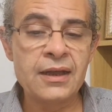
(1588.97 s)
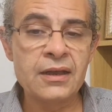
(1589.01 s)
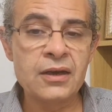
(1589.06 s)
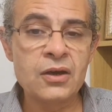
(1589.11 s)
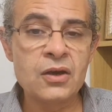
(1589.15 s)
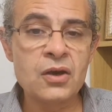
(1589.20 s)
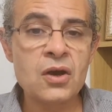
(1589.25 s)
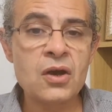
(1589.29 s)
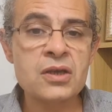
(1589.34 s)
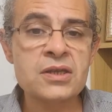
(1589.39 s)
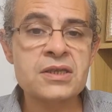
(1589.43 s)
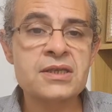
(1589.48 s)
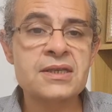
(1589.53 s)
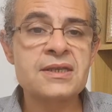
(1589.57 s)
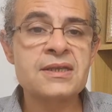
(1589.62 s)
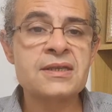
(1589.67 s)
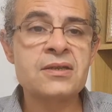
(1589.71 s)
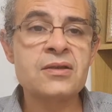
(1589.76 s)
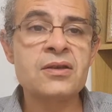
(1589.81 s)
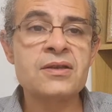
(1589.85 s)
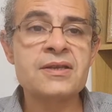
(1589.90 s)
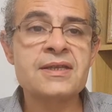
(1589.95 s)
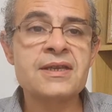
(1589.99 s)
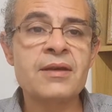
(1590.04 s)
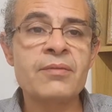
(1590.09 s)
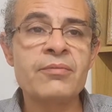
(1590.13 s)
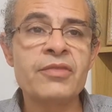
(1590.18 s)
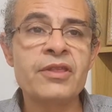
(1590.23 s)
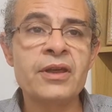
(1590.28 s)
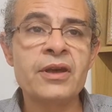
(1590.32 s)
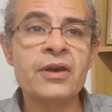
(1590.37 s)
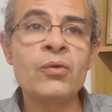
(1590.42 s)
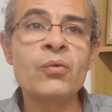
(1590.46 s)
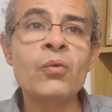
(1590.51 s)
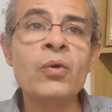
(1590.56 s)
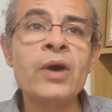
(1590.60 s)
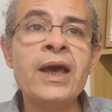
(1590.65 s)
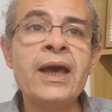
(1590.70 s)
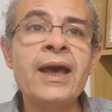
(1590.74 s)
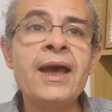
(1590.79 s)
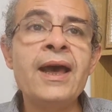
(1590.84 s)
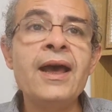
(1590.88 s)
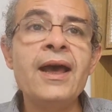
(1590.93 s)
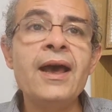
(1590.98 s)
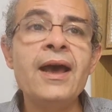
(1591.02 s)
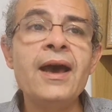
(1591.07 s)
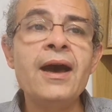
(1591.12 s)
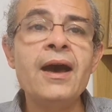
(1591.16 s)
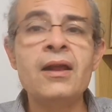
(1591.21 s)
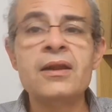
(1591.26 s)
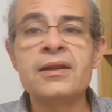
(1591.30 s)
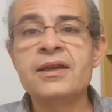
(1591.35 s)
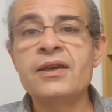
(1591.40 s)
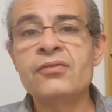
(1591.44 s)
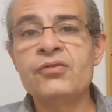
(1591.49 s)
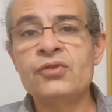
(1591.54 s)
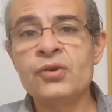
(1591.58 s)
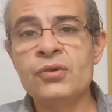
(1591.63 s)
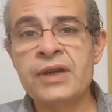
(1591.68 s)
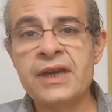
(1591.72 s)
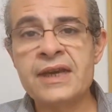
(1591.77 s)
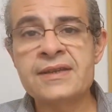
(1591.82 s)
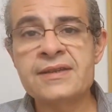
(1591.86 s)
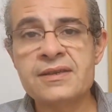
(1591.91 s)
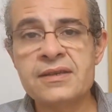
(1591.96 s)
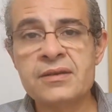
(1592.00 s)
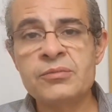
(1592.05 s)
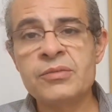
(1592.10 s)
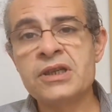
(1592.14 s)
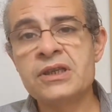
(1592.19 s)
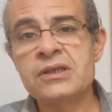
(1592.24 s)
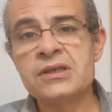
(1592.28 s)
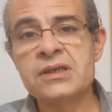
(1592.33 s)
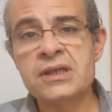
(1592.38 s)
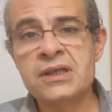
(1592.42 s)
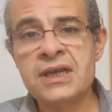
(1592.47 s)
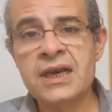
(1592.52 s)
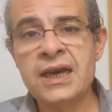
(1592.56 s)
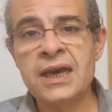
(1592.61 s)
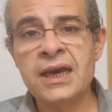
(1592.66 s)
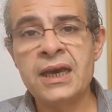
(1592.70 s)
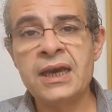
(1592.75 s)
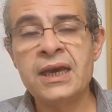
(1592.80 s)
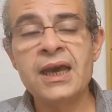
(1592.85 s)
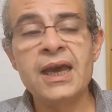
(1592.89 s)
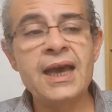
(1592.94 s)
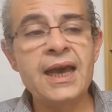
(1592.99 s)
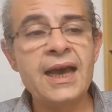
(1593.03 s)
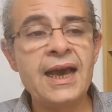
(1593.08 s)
costs is not something where I'll give you an estimate today